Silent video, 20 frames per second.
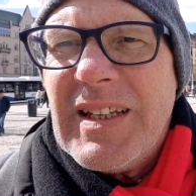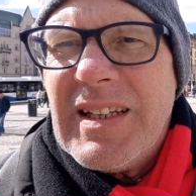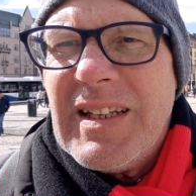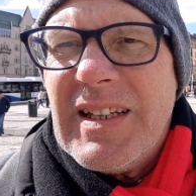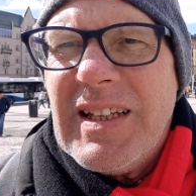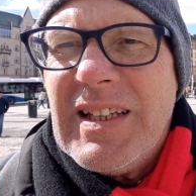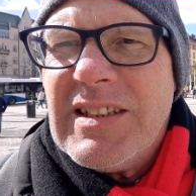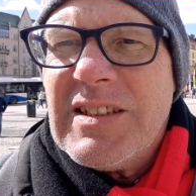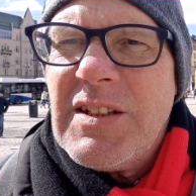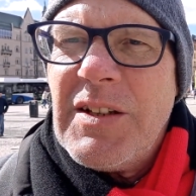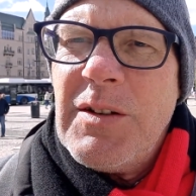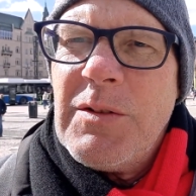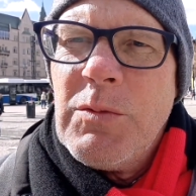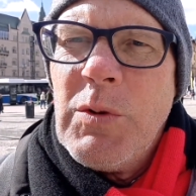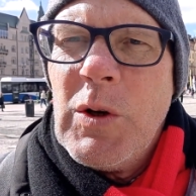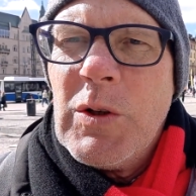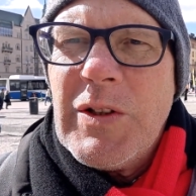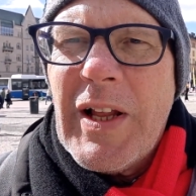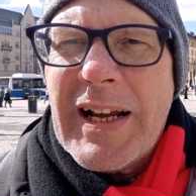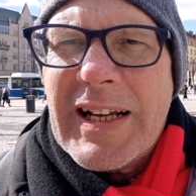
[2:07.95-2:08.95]
he's a
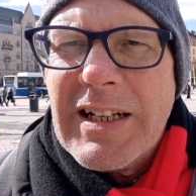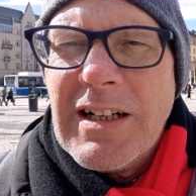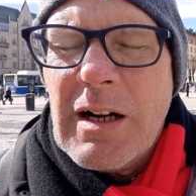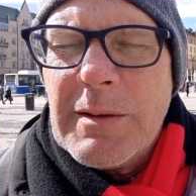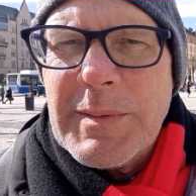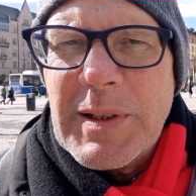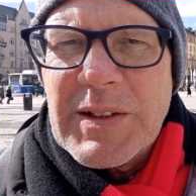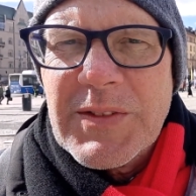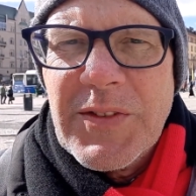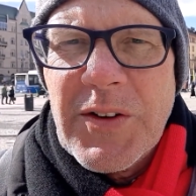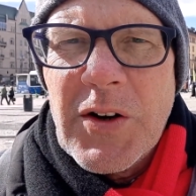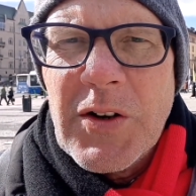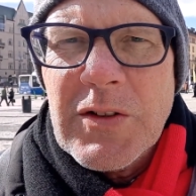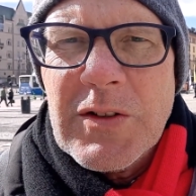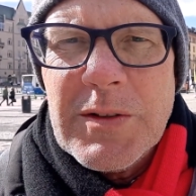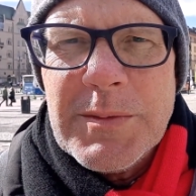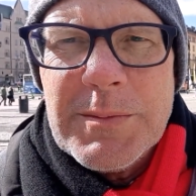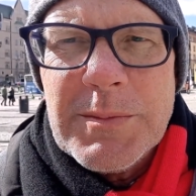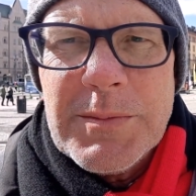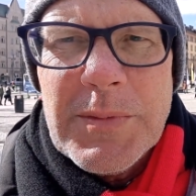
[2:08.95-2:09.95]
World Economic
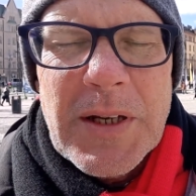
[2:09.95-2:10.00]
Forum